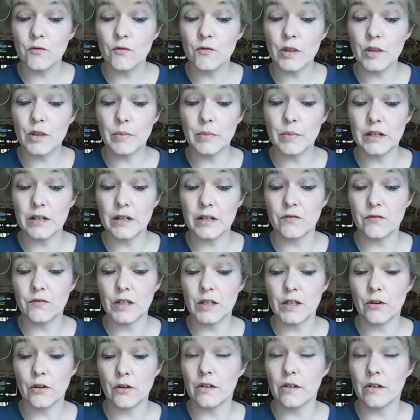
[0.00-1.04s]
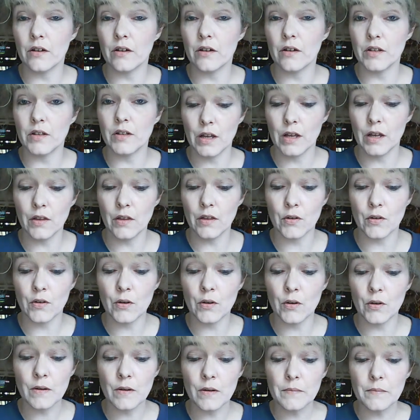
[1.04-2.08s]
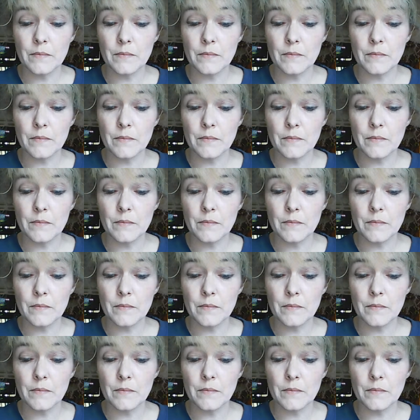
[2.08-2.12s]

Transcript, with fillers: for the benefit of another